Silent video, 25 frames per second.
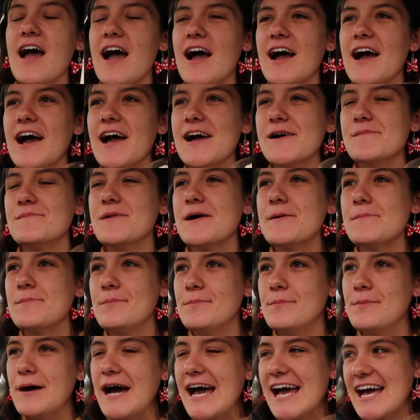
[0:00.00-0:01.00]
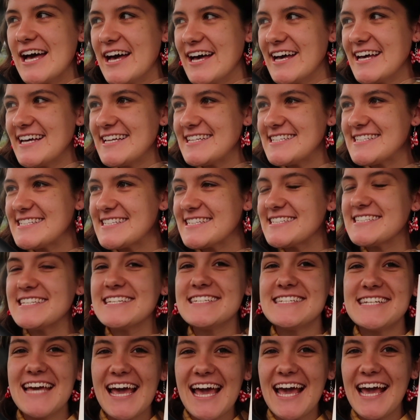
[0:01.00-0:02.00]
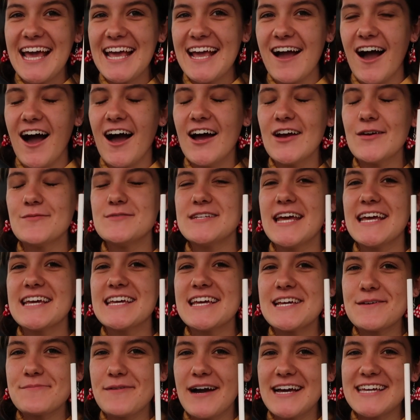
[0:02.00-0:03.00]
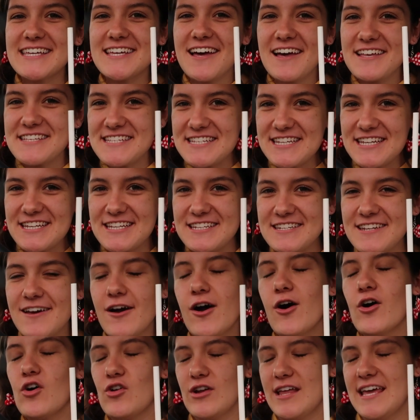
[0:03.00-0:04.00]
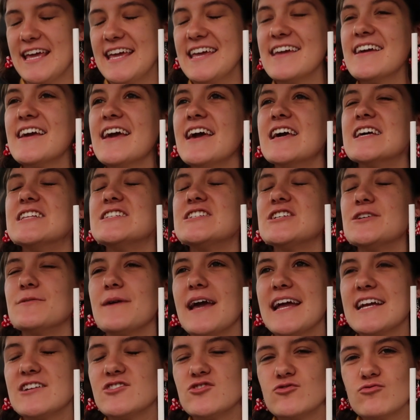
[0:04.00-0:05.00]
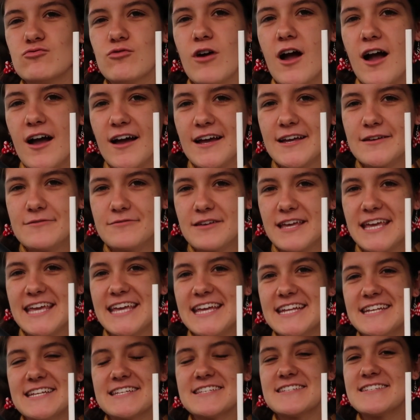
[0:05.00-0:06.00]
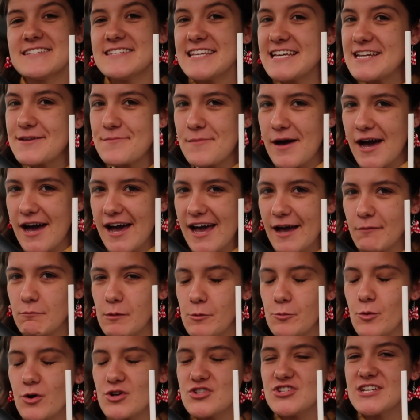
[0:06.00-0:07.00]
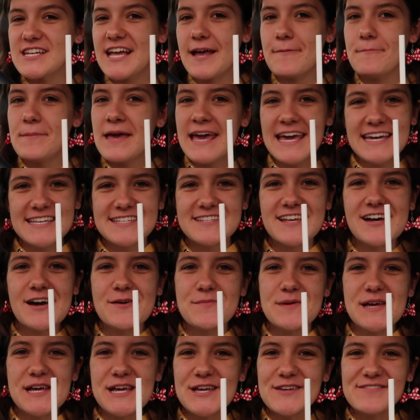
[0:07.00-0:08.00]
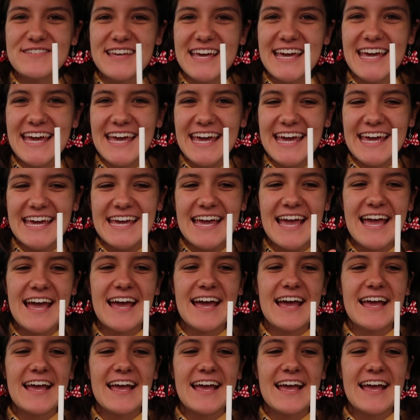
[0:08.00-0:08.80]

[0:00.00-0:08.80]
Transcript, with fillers: Um, but today I'm taking my cousin Holly to a drive-in cinema and we're watching a Pixar movie.